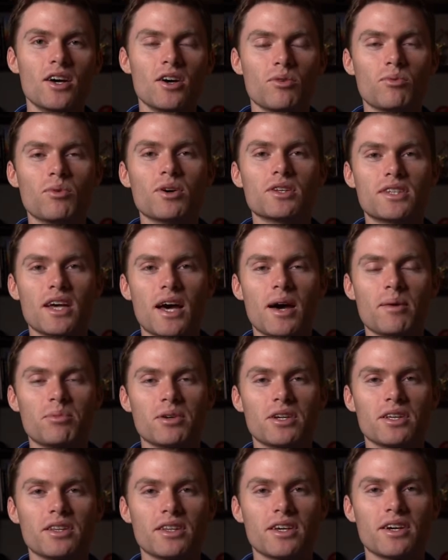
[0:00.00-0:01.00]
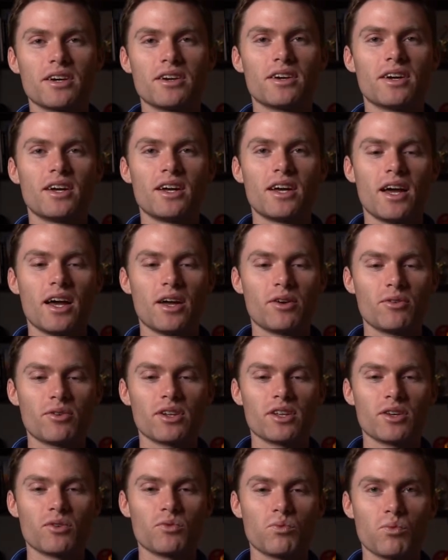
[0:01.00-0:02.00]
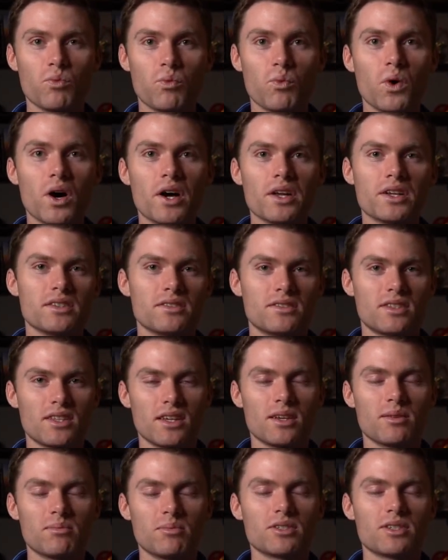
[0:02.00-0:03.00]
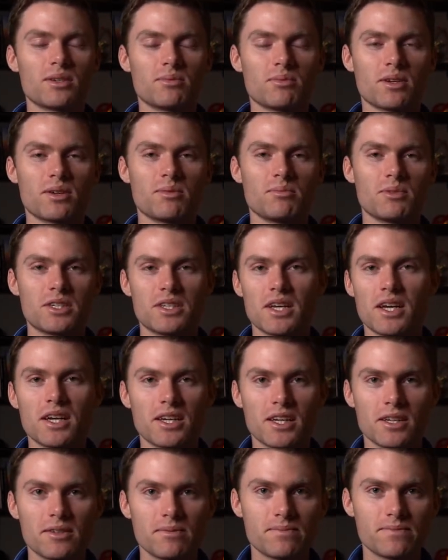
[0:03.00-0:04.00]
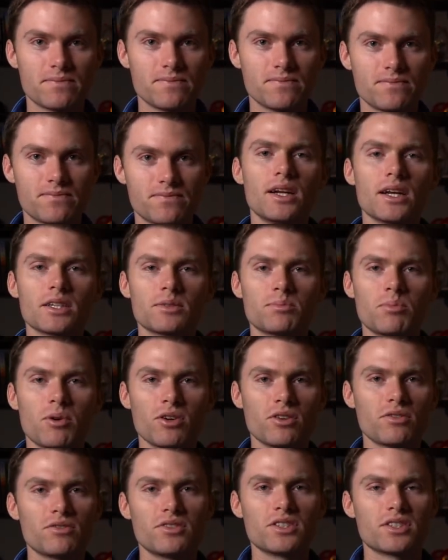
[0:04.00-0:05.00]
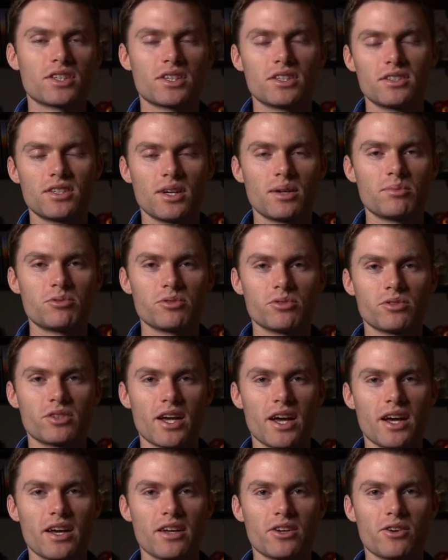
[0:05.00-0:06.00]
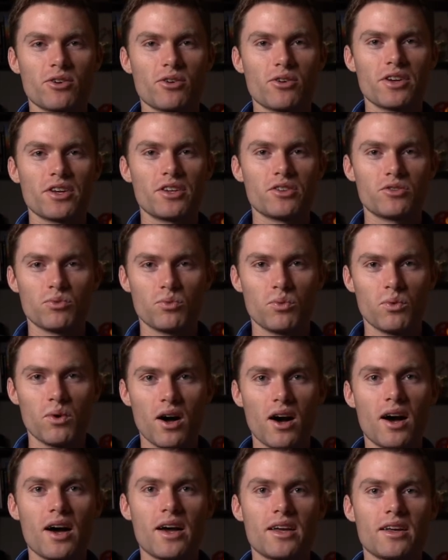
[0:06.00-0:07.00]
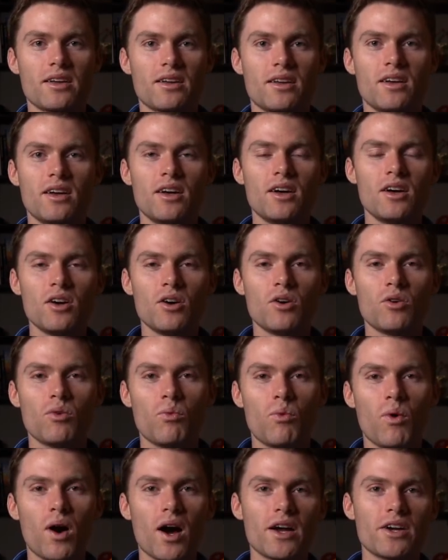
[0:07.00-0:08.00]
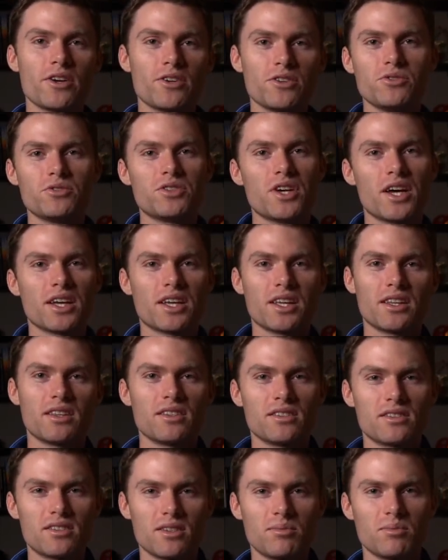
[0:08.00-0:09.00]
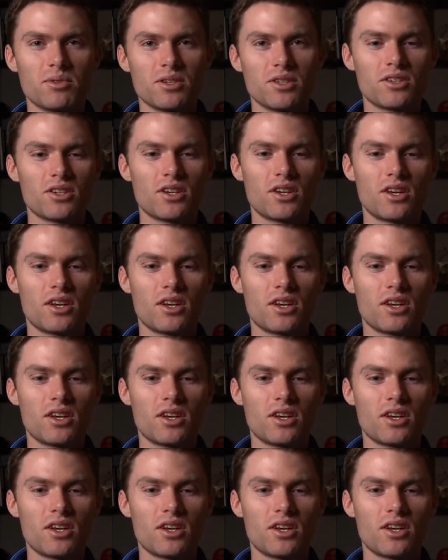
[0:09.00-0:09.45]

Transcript: what's happening there and really what is the image I'm going to be taking. And the next part of this conceptual category is why. Why are you taking this image?